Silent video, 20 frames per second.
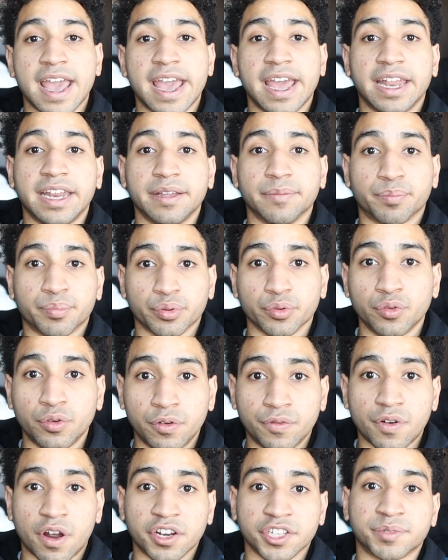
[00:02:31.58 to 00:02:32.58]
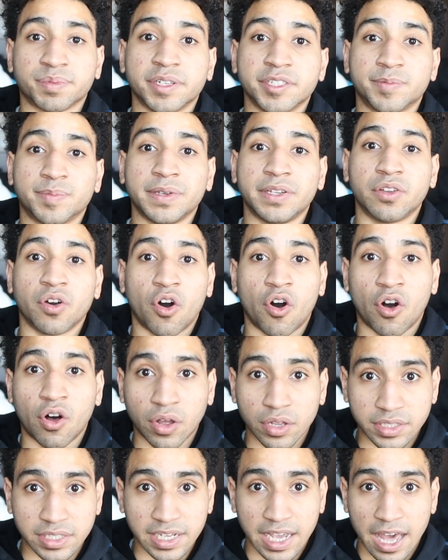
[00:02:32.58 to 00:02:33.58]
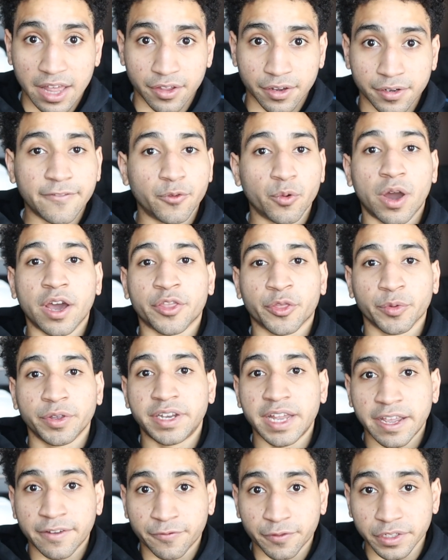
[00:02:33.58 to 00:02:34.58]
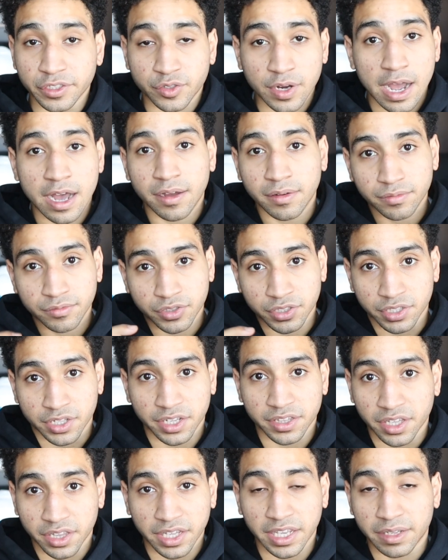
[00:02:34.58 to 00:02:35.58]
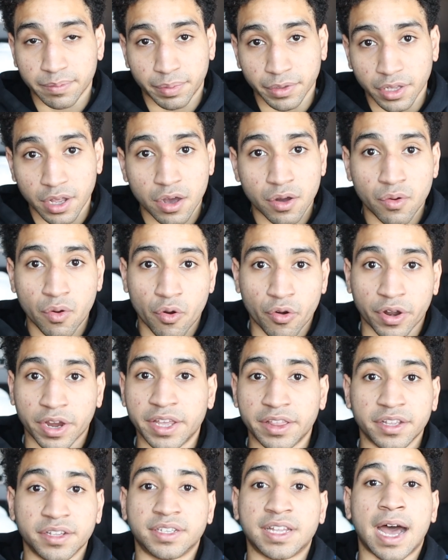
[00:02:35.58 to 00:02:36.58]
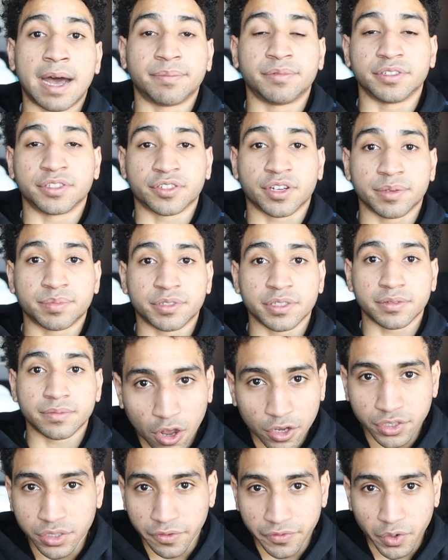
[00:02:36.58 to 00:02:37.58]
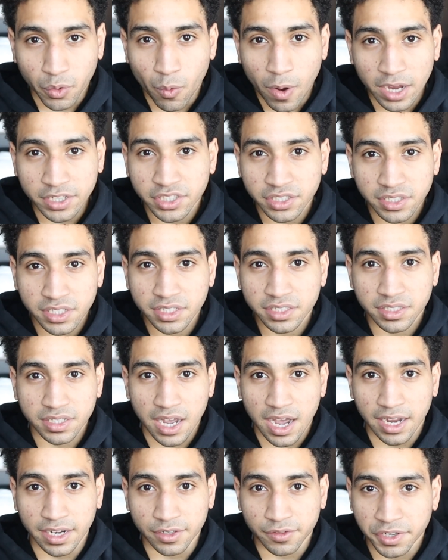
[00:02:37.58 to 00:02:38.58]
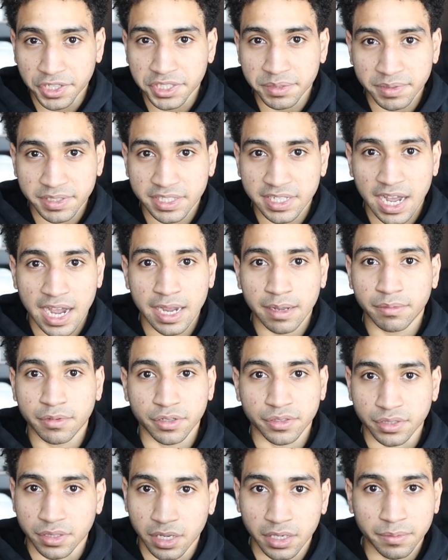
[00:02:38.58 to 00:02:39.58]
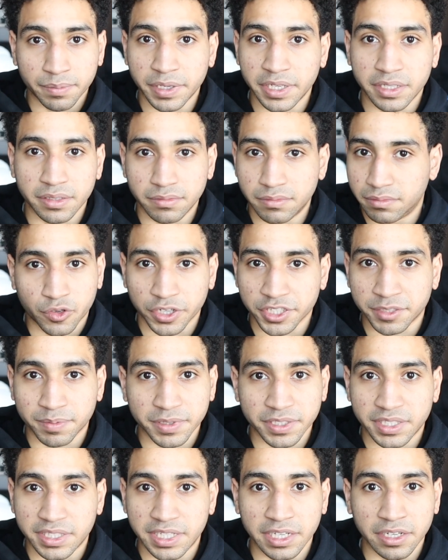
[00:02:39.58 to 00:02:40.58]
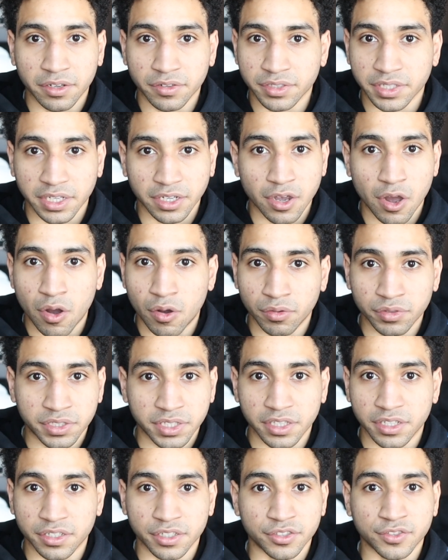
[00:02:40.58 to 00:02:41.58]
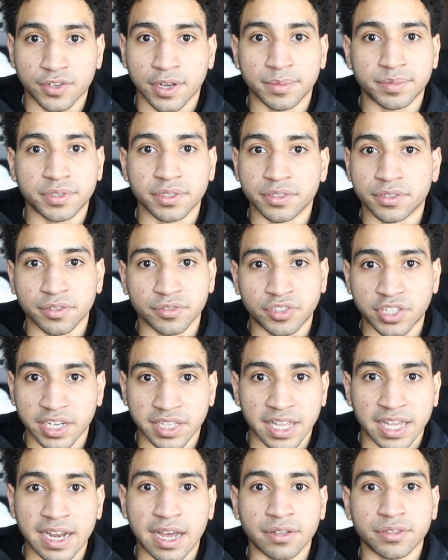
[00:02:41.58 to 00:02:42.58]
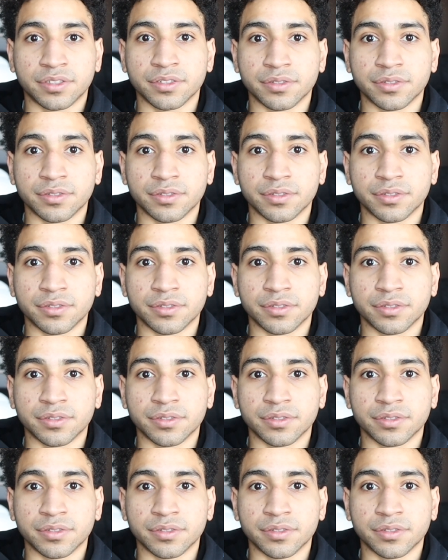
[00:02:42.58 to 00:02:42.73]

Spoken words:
and improve our sprint speed all together. If you want a 3-day free trial, just click the link below or in the top description. Also, if you're watching this on Christmas time, there's gonna be Christmas deals and codes in the description, so check that out